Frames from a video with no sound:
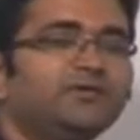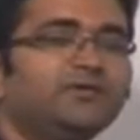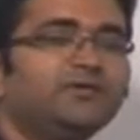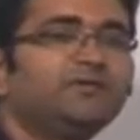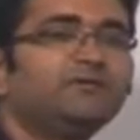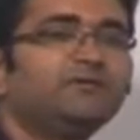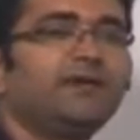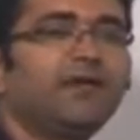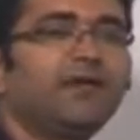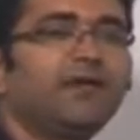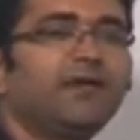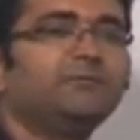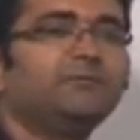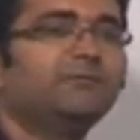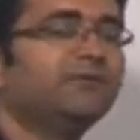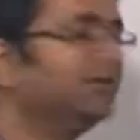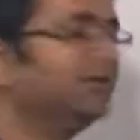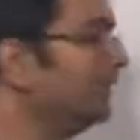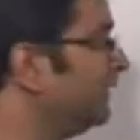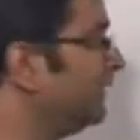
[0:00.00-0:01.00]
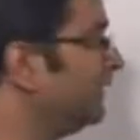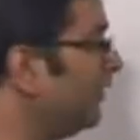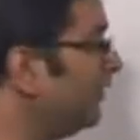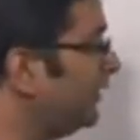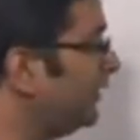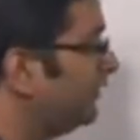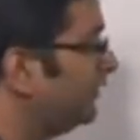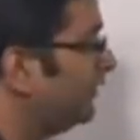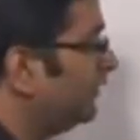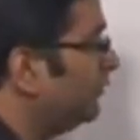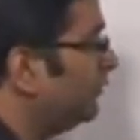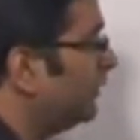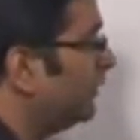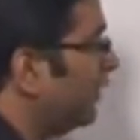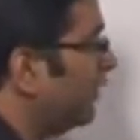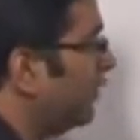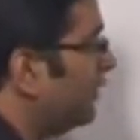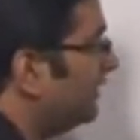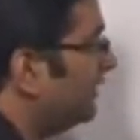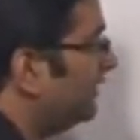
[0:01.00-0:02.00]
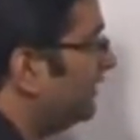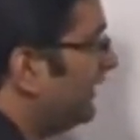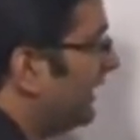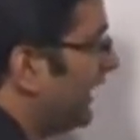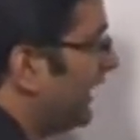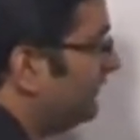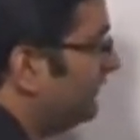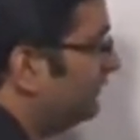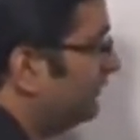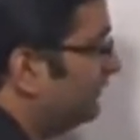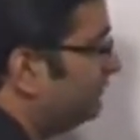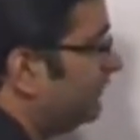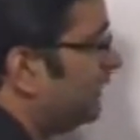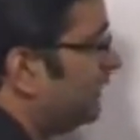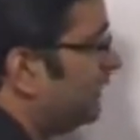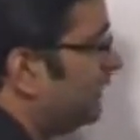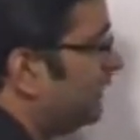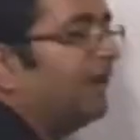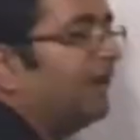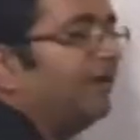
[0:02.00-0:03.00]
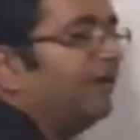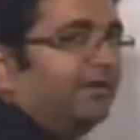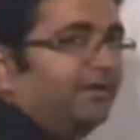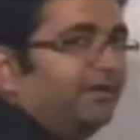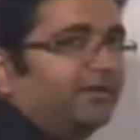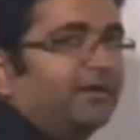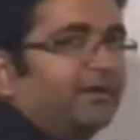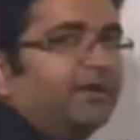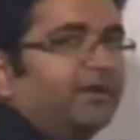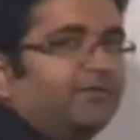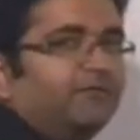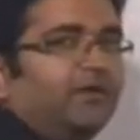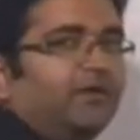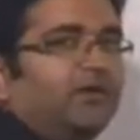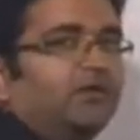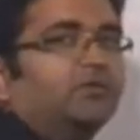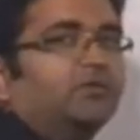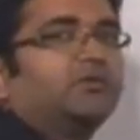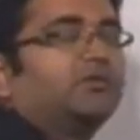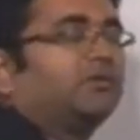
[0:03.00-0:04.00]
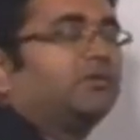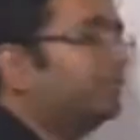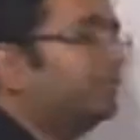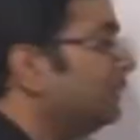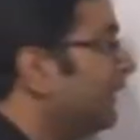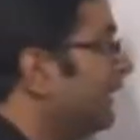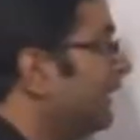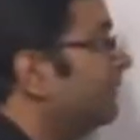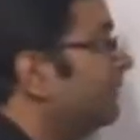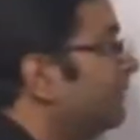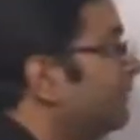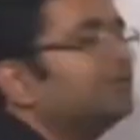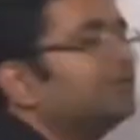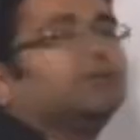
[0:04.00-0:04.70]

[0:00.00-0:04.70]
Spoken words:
is changing with time. Now it is, you cannot say that this will repeat after a certain value. That